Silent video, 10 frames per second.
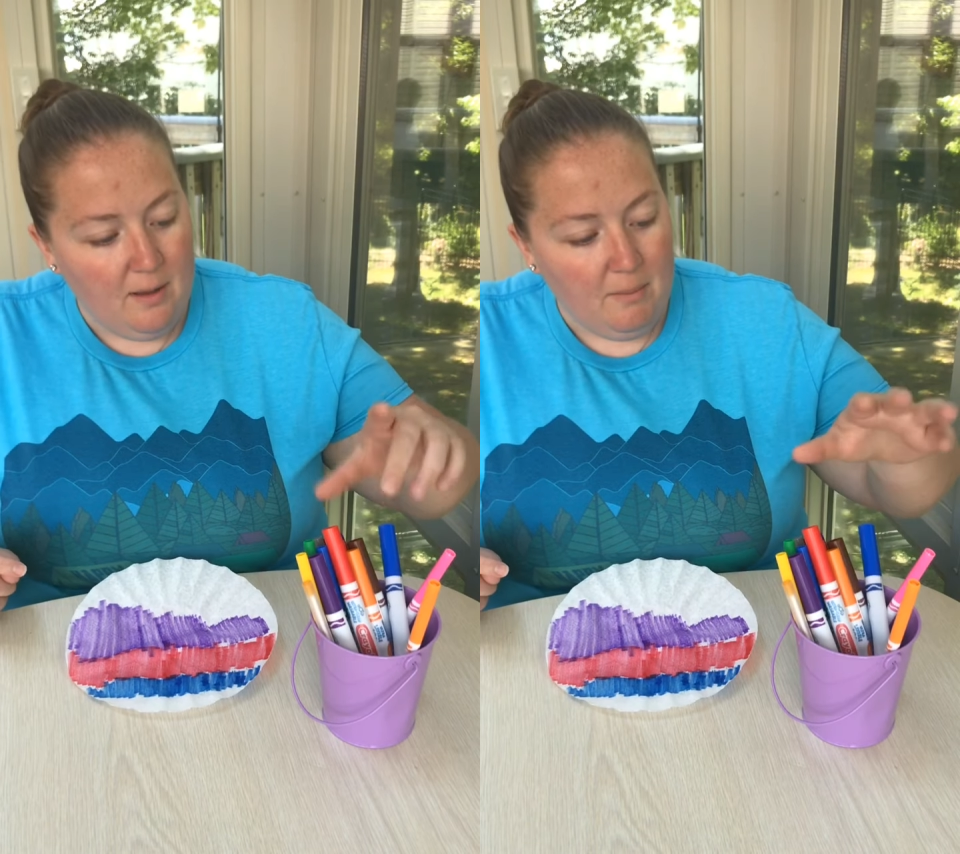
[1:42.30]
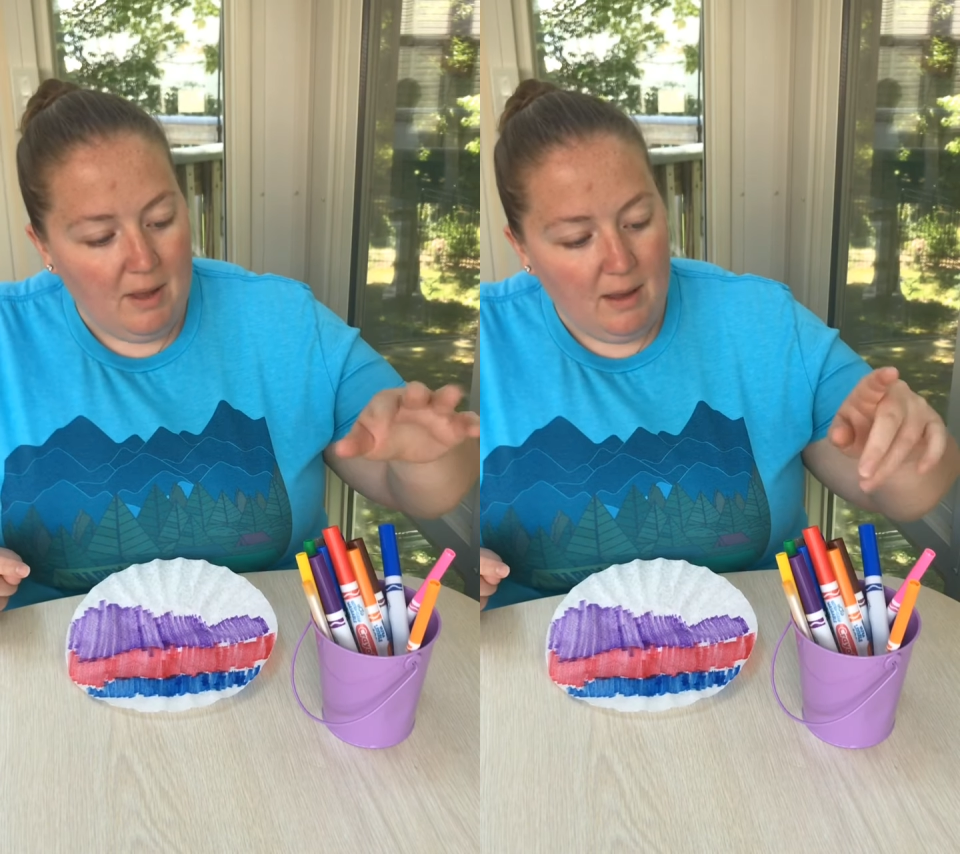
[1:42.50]

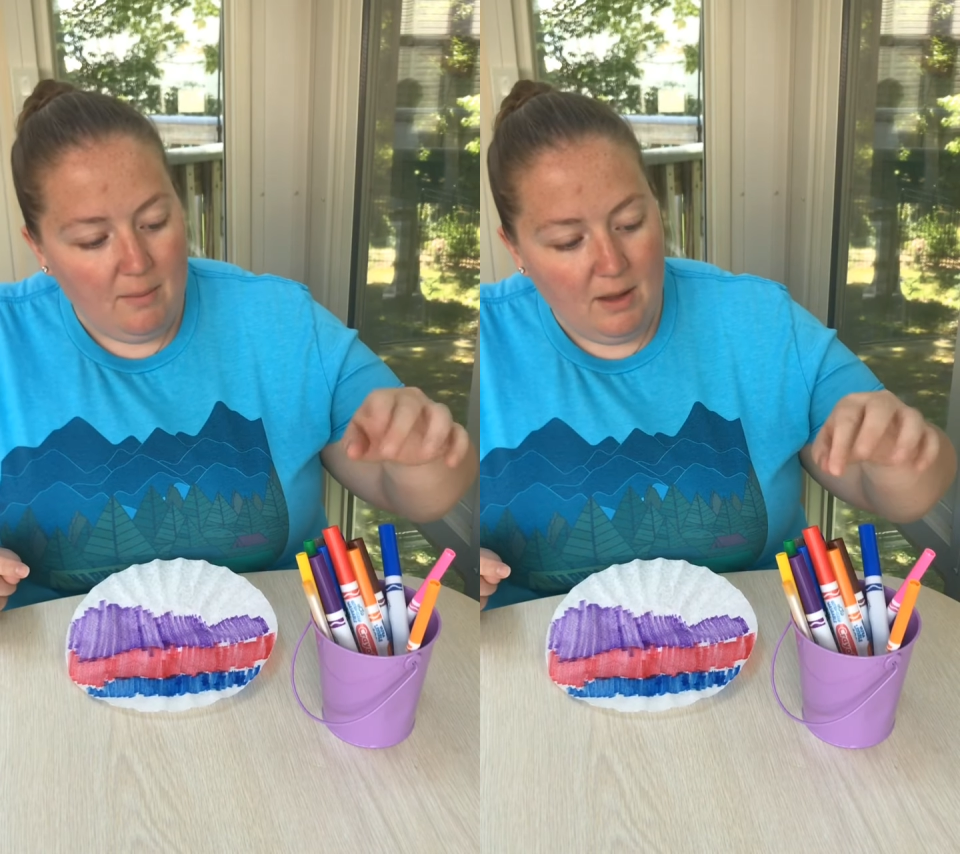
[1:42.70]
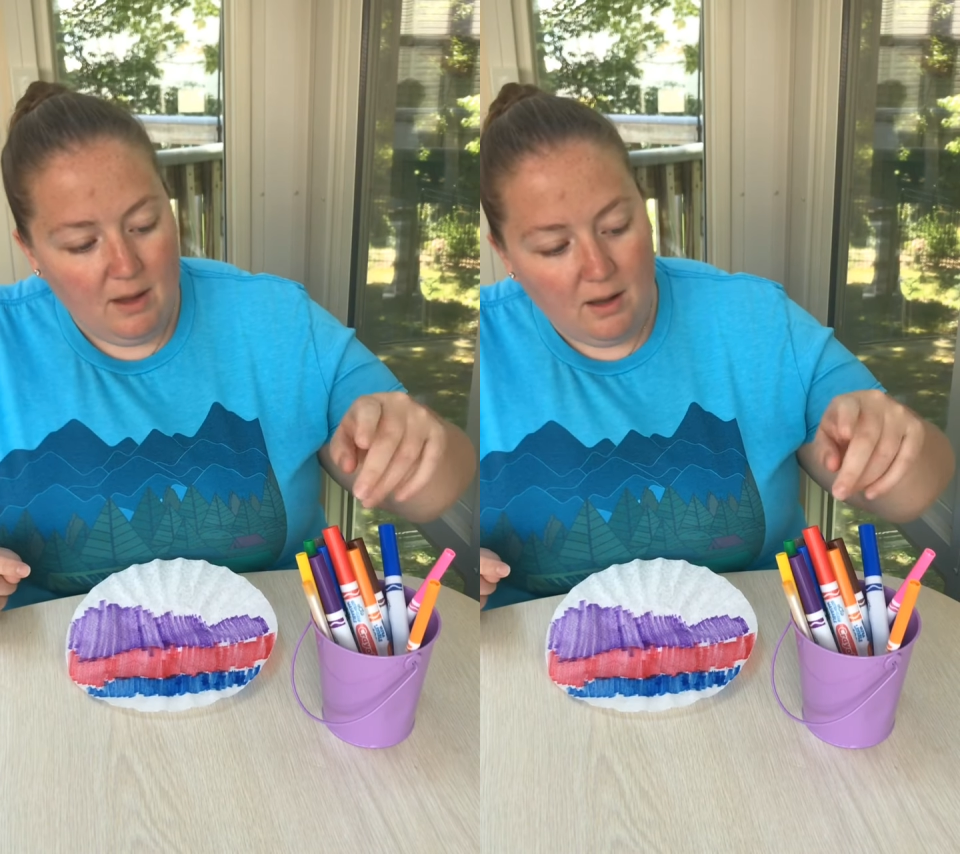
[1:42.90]

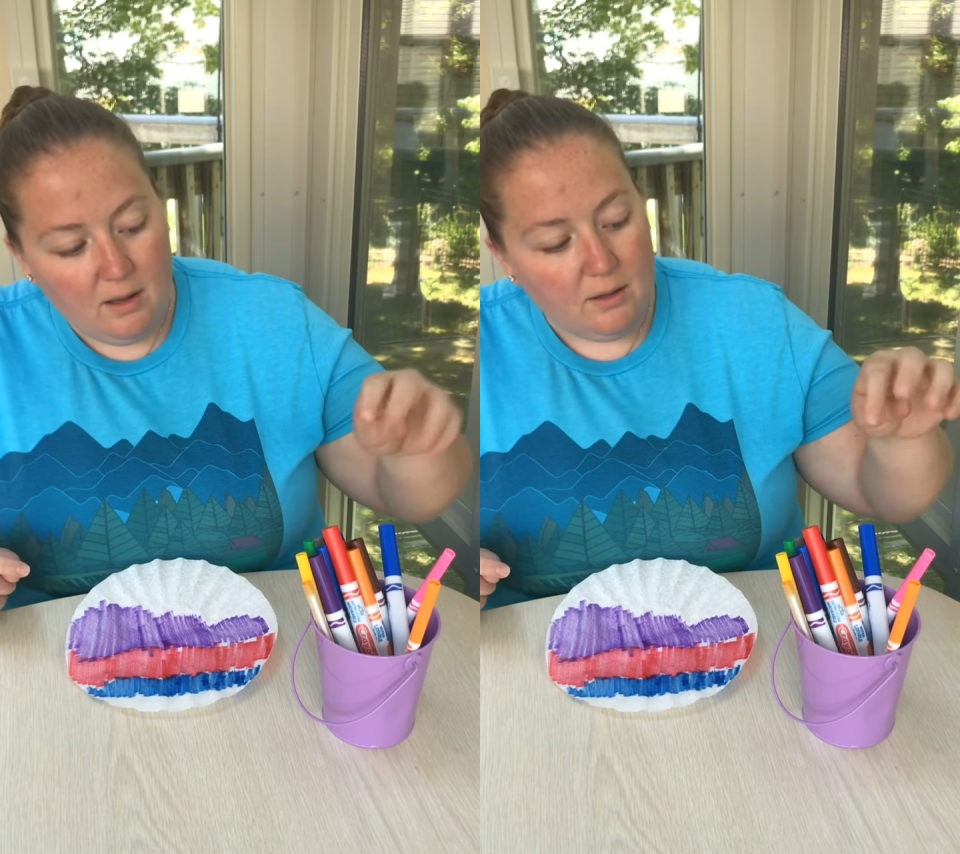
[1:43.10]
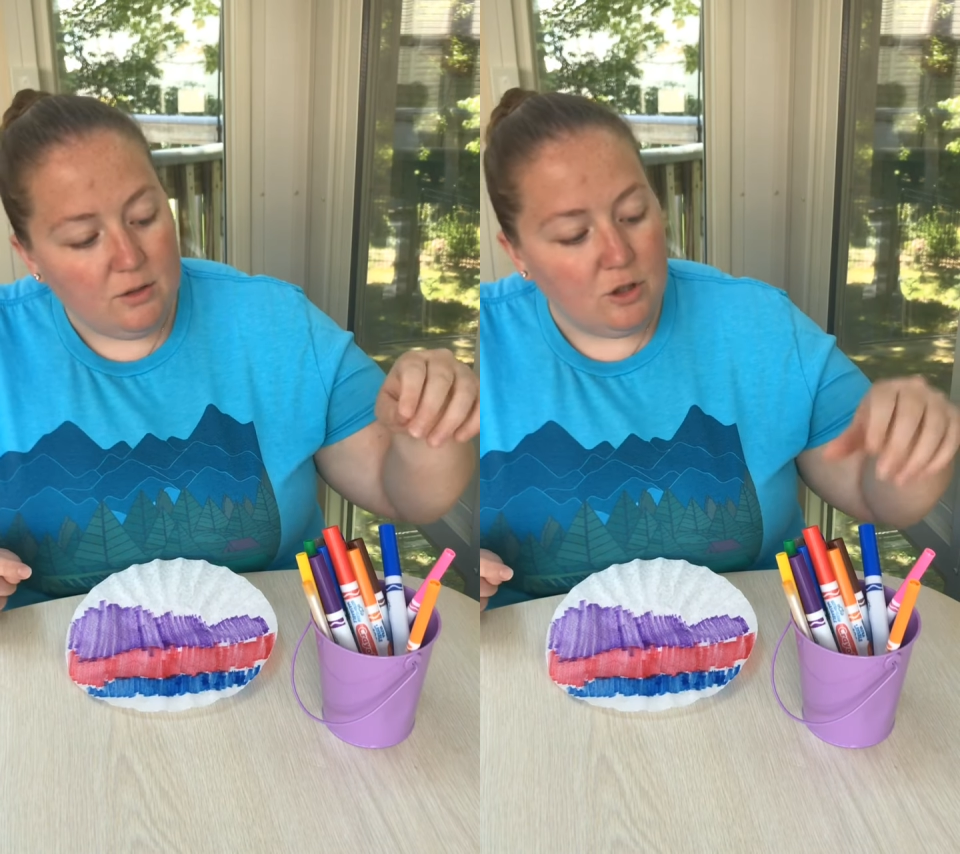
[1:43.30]
Maybe
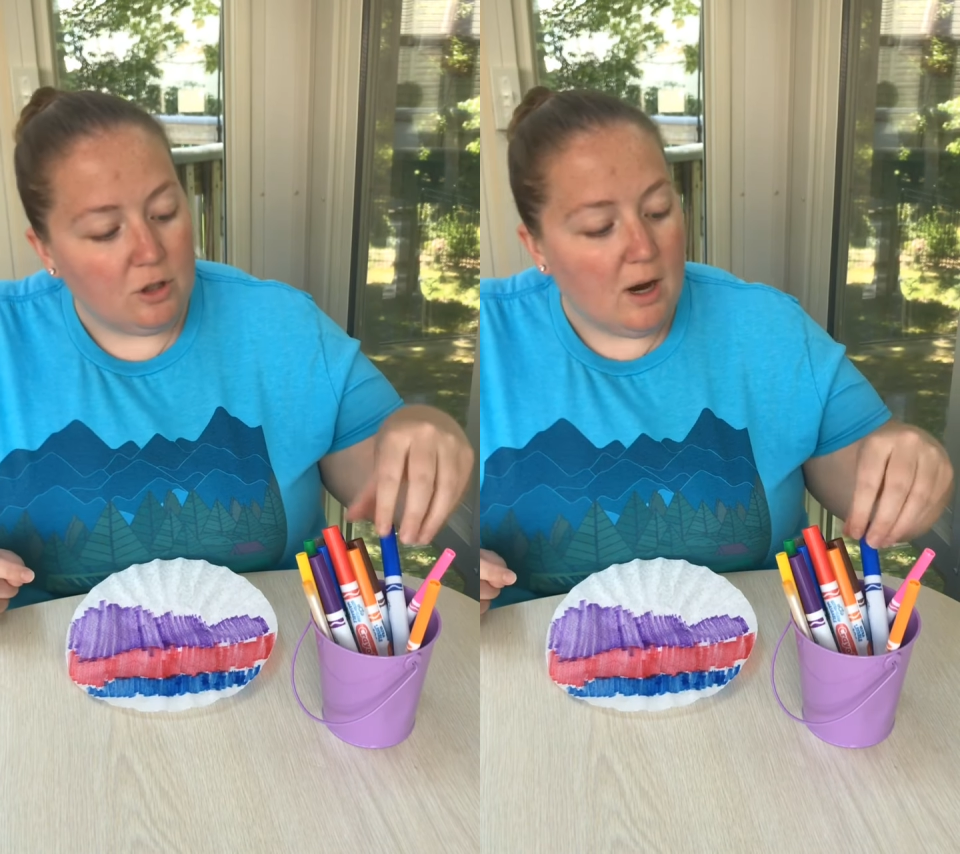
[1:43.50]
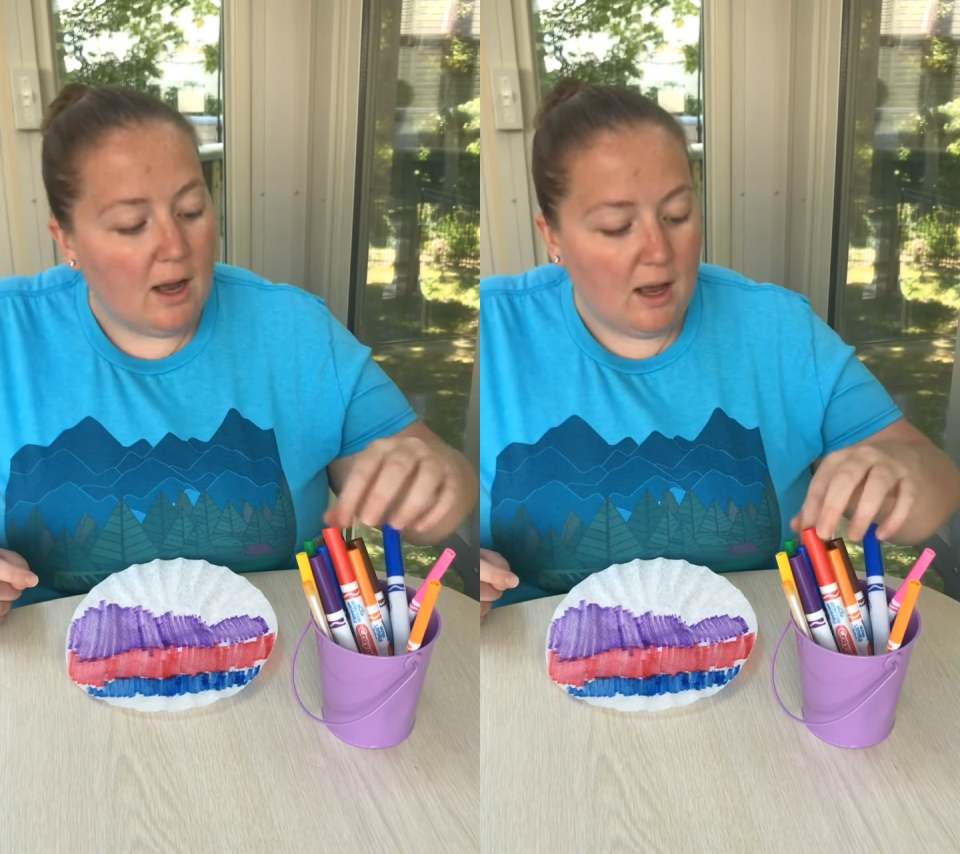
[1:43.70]
I'll
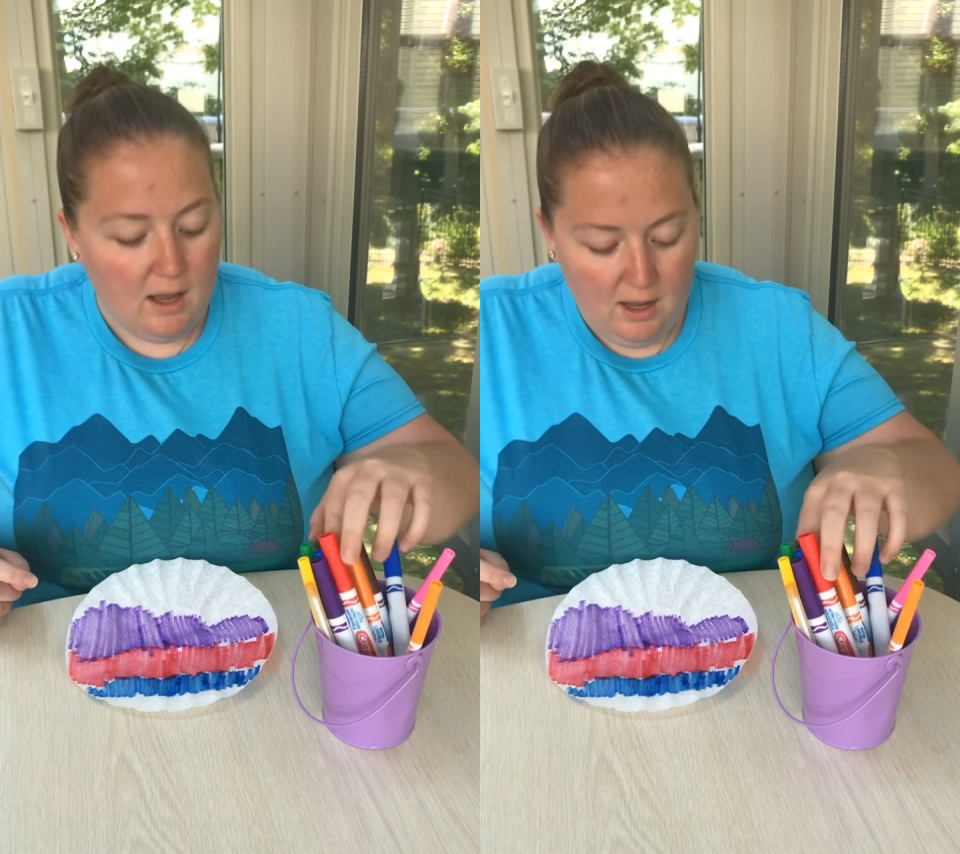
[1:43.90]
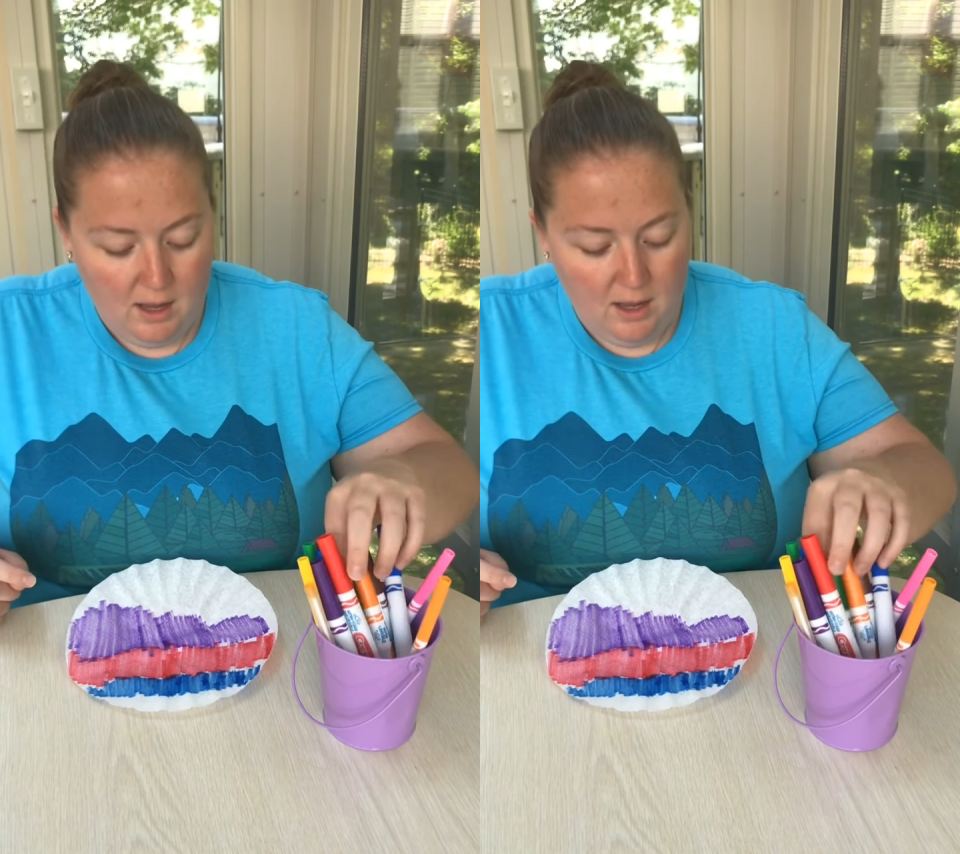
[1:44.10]
try